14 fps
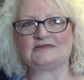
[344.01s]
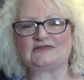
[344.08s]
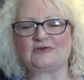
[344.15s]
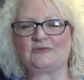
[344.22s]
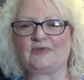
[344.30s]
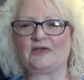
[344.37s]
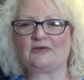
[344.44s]

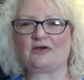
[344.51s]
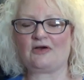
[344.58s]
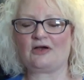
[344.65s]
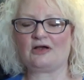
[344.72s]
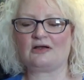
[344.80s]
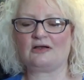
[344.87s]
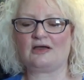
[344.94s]
so there
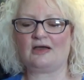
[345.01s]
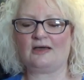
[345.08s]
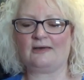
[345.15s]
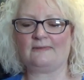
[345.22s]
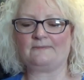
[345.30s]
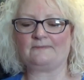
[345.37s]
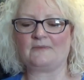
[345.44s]
are
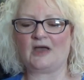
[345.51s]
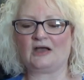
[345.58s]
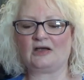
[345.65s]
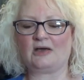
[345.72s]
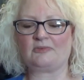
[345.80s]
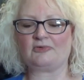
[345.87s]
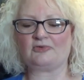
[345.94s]
um, a
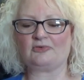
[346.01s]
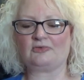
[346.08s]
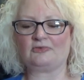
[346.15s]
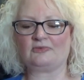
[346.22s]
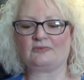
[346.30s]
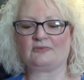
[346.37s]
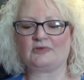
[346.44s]

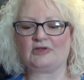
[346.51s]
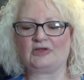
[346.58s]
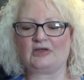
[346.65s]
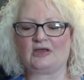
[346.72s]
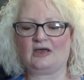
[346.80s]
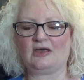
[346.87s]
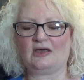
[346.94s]
couple
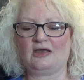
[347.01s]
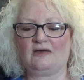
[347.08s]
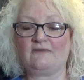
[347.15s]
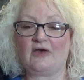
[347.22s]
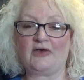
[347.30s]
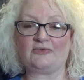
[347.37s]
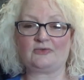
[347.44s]

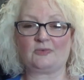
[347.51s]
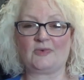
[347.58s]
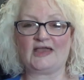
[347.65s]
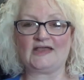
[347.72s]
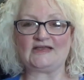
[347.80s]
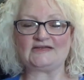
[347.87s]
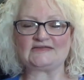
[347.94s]
of other
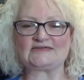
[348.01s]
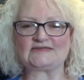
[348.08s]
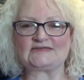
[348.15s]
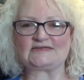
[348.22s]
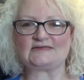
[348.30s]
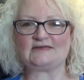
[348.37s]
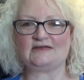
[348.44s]

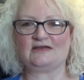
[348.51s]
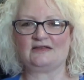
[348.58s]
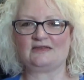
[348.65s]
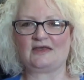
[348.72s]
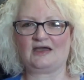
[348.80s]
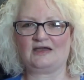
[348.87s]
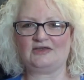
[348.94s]
ways
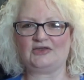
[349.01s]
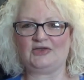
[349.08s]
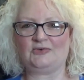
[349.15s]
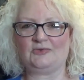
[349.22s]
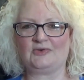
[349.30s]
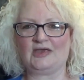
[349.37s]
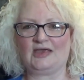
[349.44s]
that
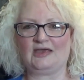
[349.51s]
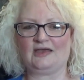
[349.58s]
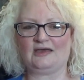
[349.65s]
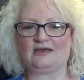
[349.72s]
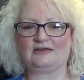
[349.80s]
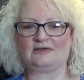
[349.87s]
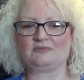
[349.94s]
you
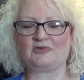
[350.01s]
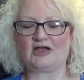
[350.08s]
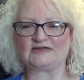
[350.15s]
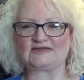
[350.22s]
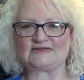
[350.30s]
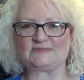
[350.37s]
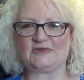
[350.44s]
can
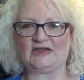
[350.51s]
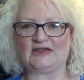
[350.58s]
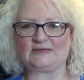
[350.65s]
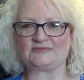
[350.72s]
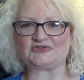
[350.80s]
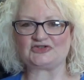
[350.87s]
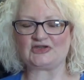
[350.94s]
practice
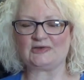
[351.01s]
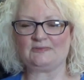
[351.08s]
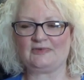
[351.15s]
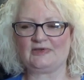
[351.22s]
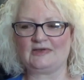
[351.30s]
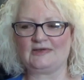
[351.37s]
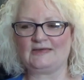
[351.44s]
mediumship.
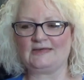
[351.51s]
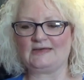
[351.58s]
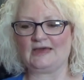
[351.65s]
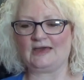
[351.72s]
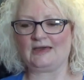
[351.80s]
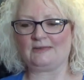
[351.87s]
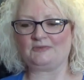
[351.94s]

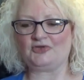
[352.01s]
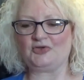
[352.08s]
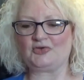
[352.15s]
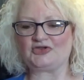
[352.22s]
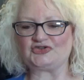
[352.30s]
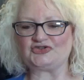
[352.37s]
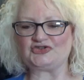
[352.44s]
Um, you
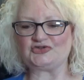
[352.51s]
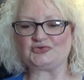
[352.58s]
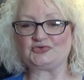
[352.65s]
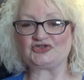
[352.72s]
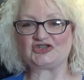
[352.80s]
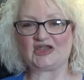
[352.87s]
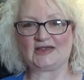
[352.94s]
can do
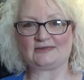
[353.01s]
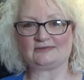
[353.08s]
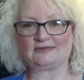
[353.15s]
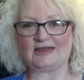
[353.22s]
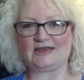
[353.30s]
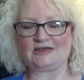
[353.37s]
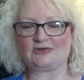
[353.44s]

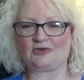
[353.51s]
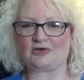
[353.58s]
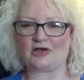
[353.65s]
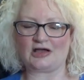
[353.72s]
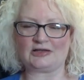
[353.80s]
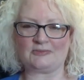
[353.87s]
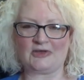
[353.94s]
channeling
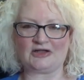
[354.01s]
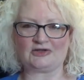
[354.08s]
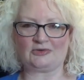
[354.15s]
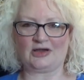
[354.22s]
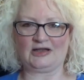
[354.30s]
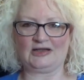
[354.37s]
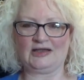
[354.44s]
or automatic
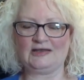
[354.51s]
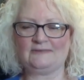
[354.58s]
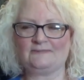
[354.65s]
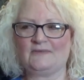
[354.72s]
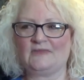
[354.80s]
writing.